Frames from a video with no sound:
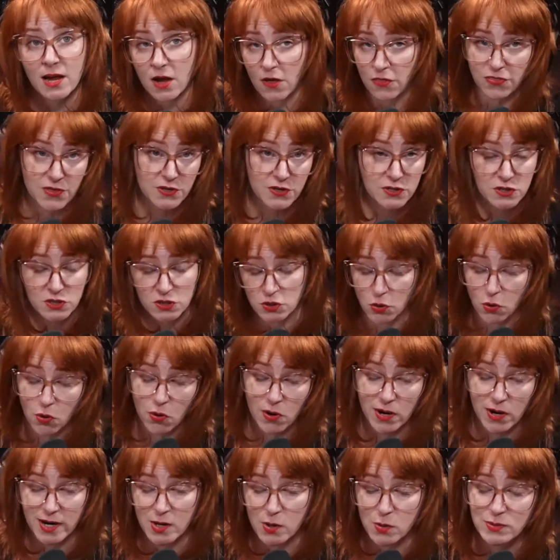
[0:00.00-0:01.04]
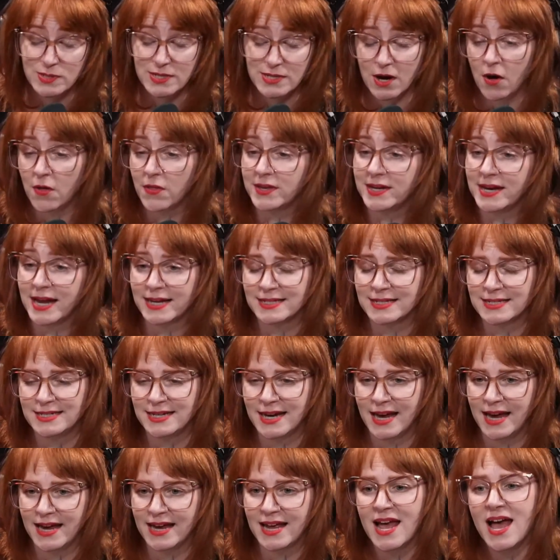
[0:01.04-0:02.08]
the story you tell the next
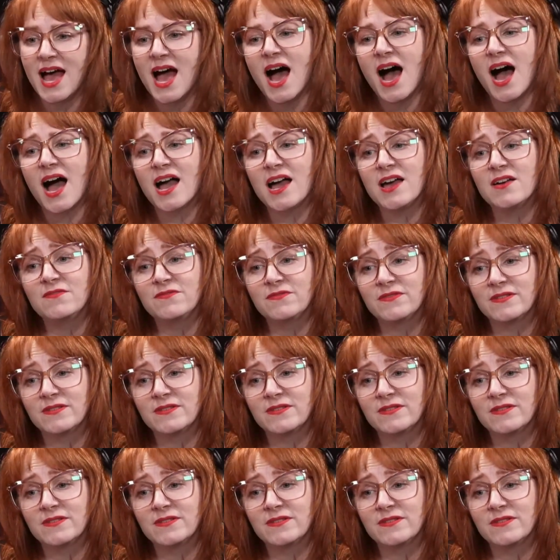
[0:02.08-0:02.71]
day. I've